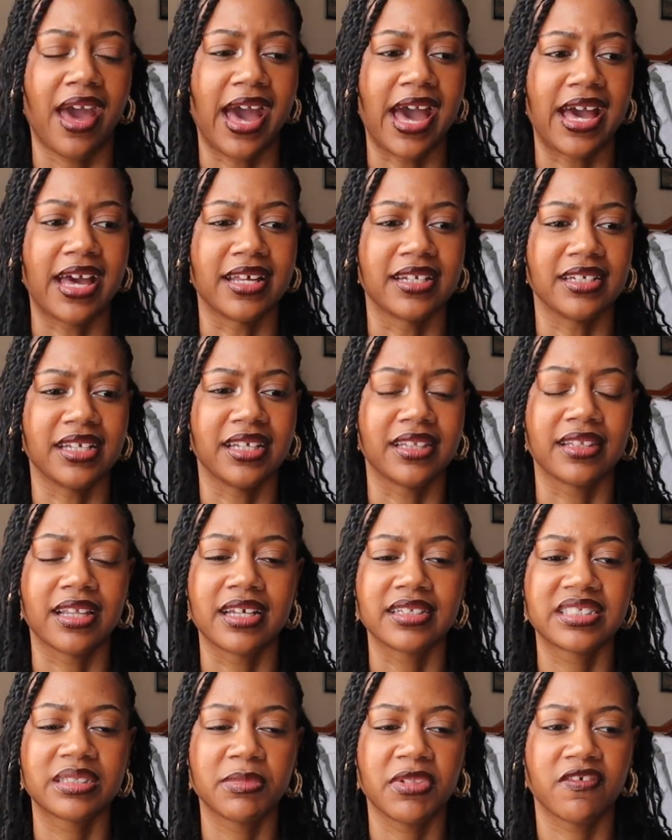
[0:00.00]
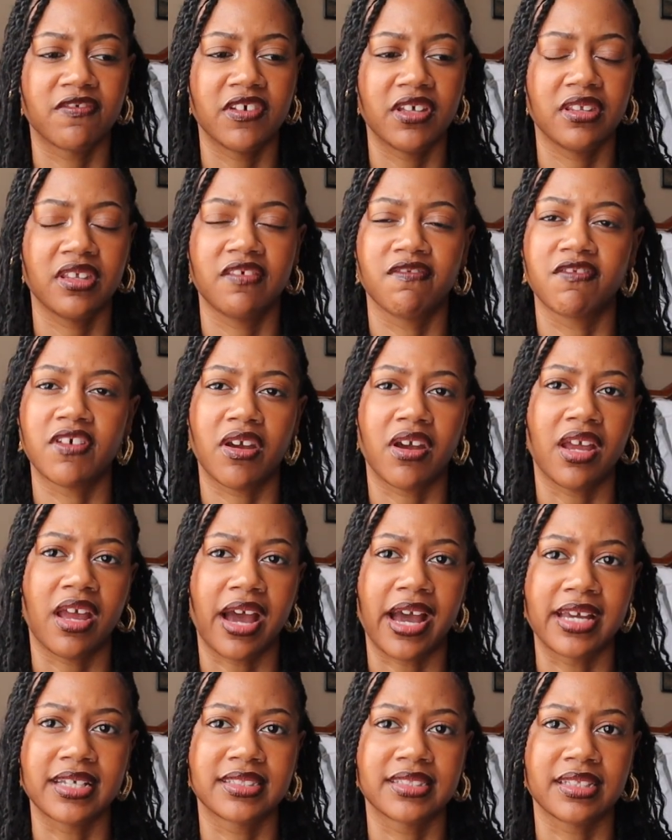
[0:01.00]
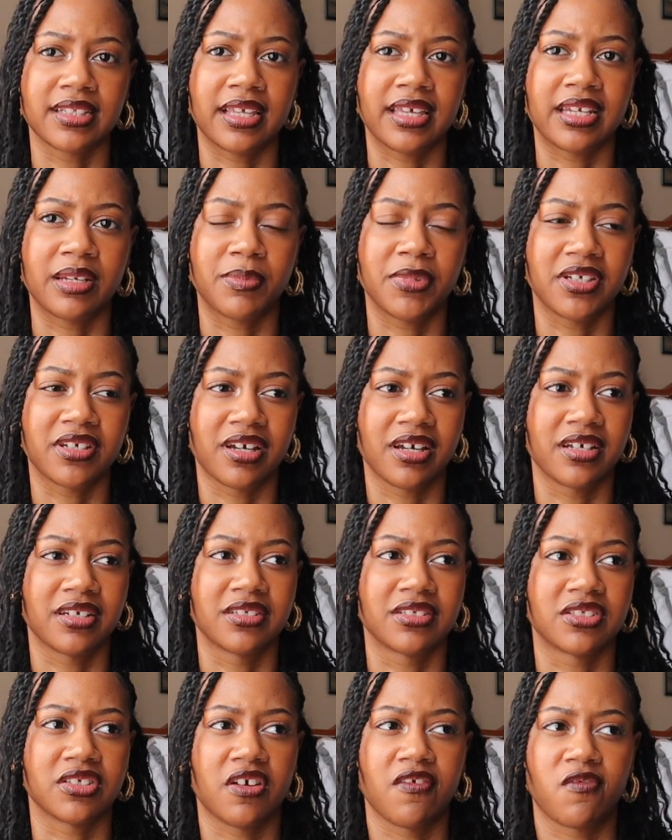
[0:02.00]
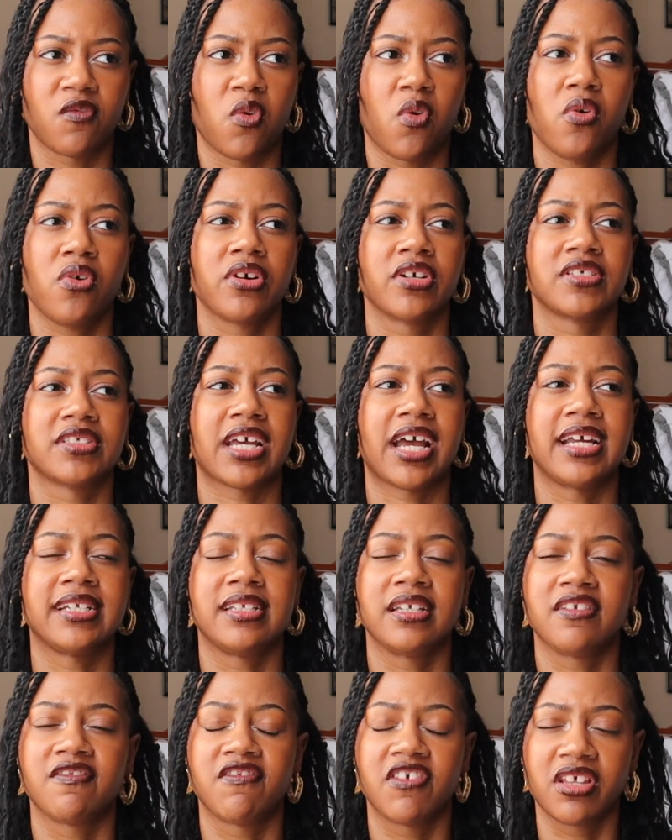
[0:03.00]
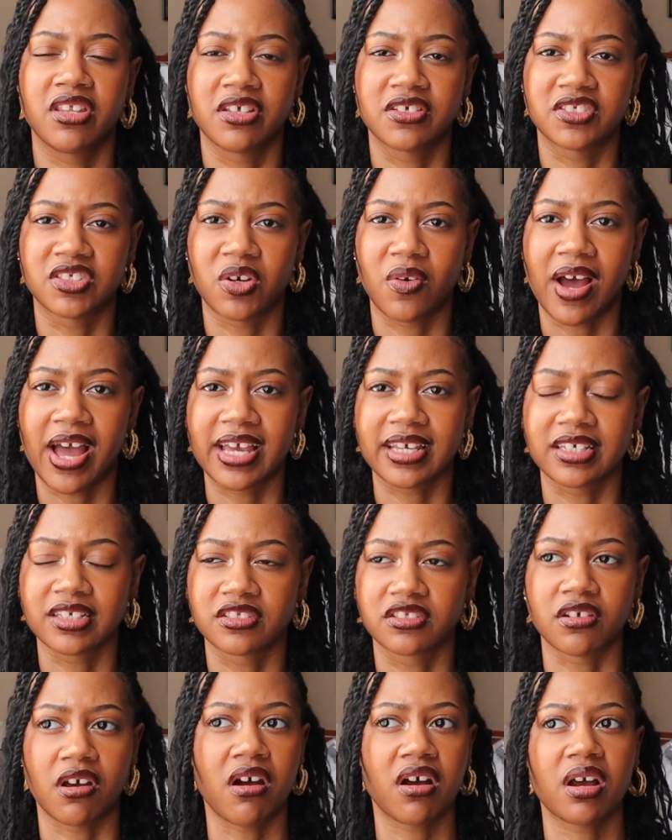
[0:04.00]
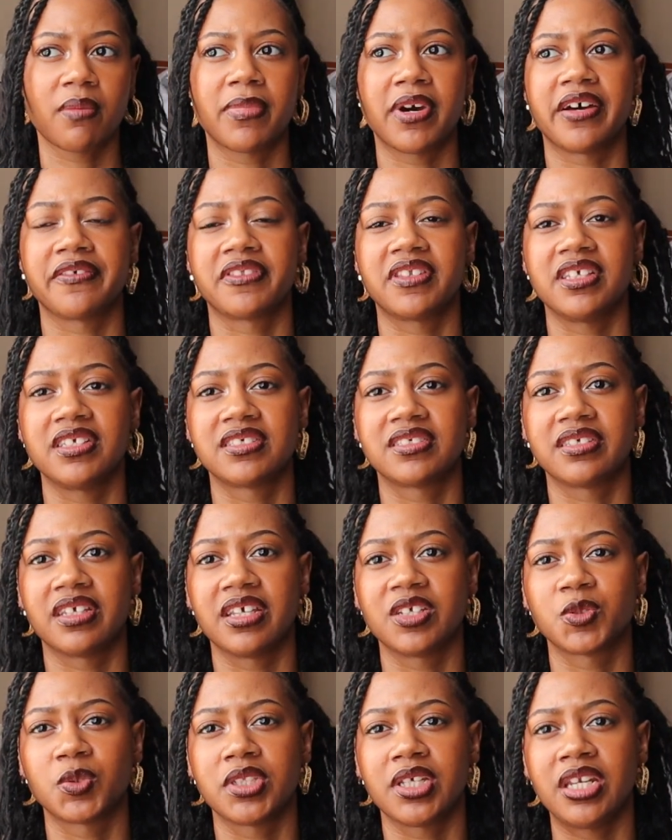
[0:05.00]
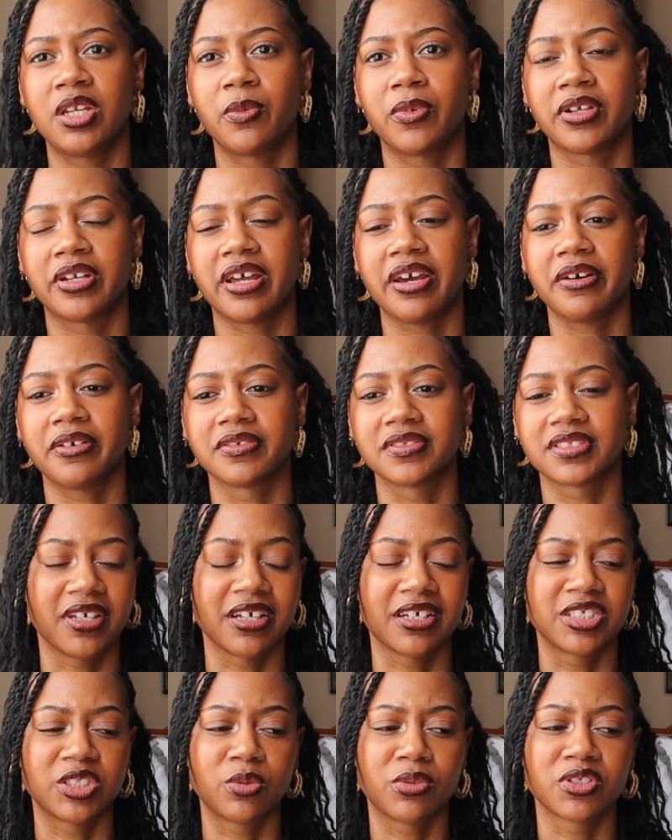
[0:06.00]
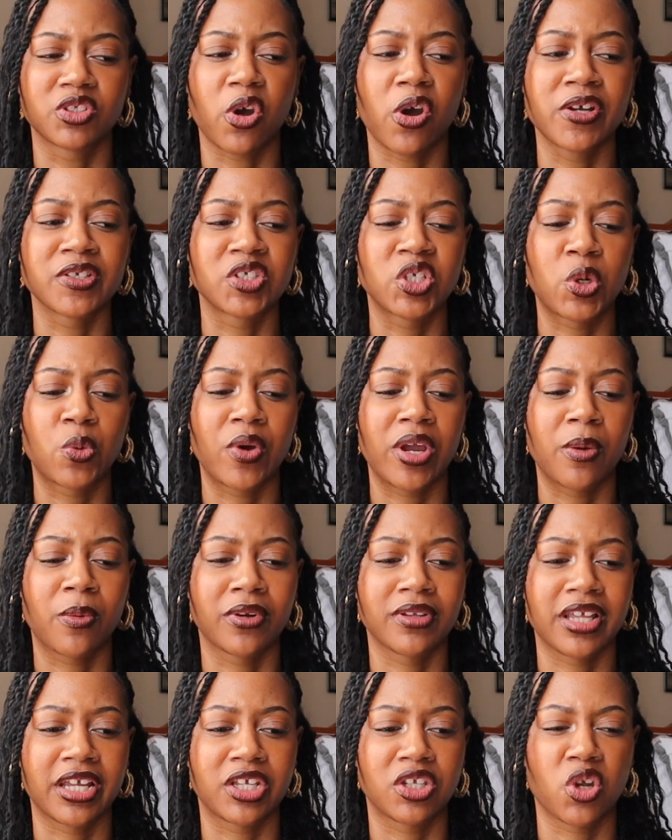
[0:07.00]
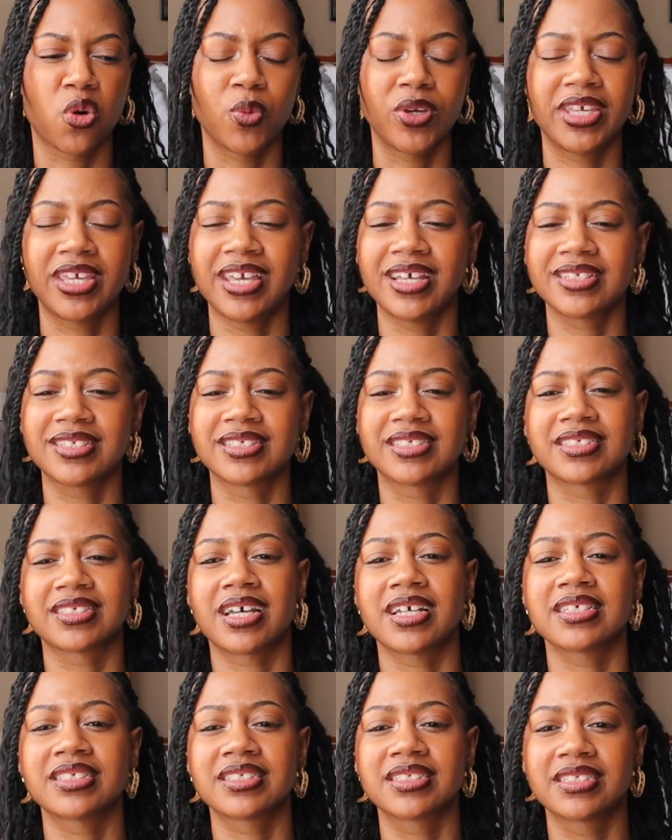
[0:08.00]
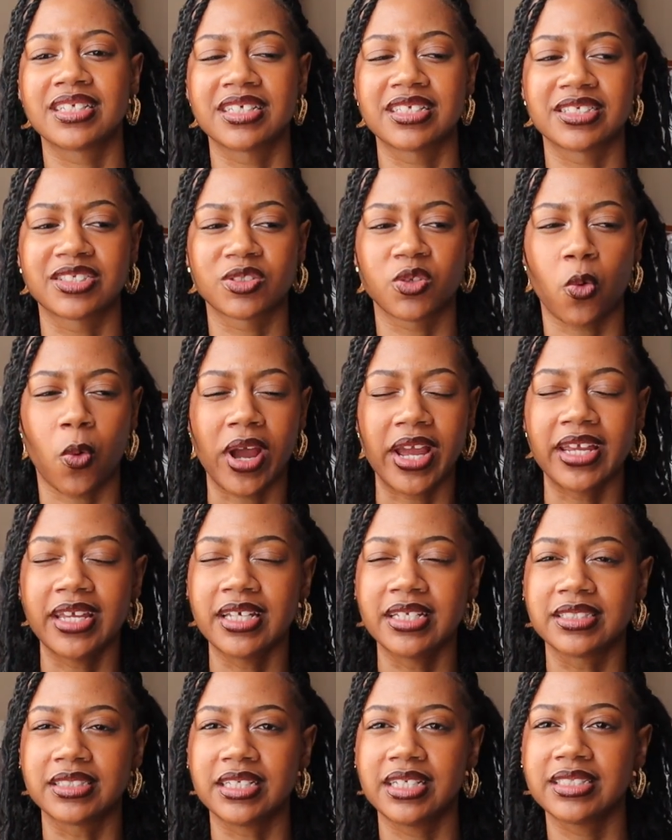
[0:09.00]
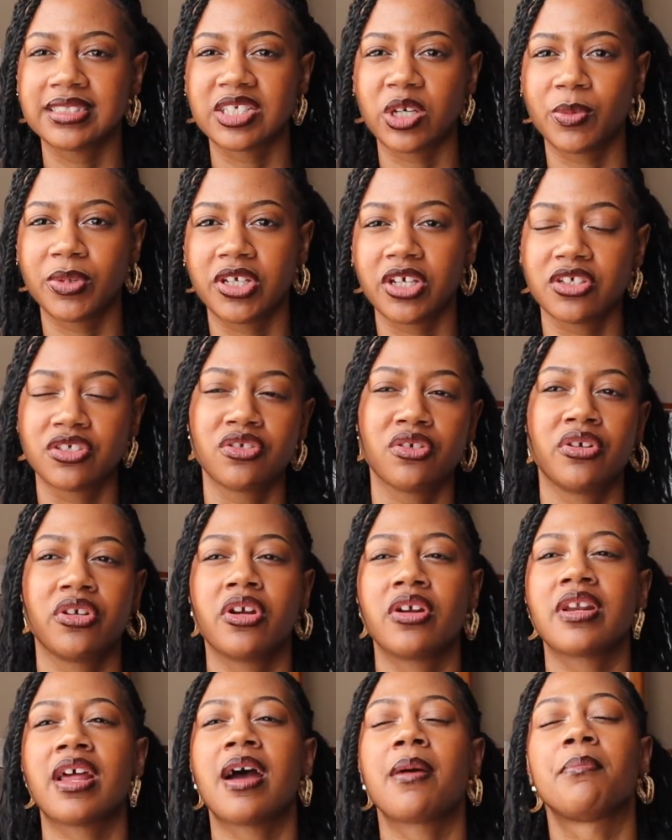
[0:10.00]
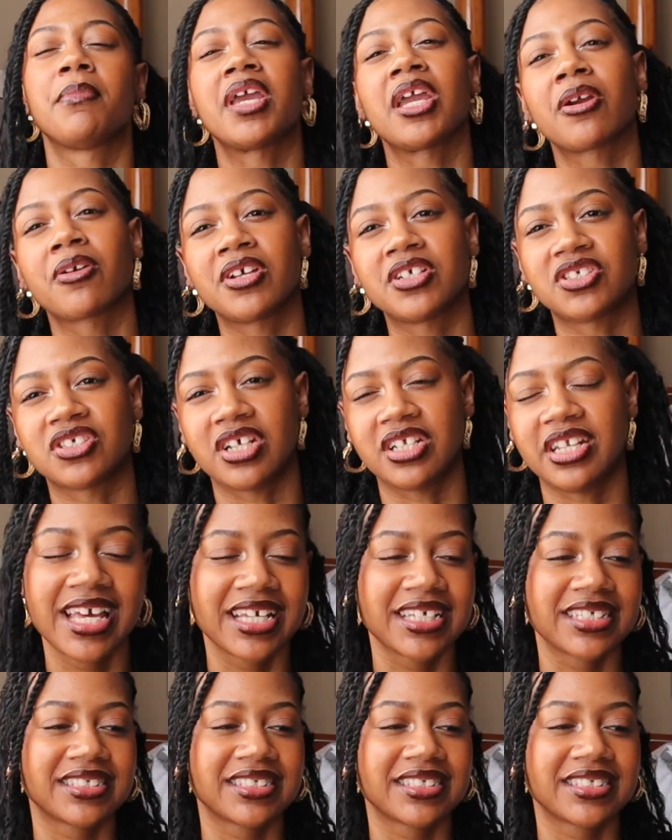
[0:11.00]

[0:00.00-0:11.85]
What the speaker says: And it led to me feeling very isolated, because of course I didn't feel as though I could talk about these things with anyone else. Because it was always in a way where, like, we can't discuss this quite in detail because, you're not married yet.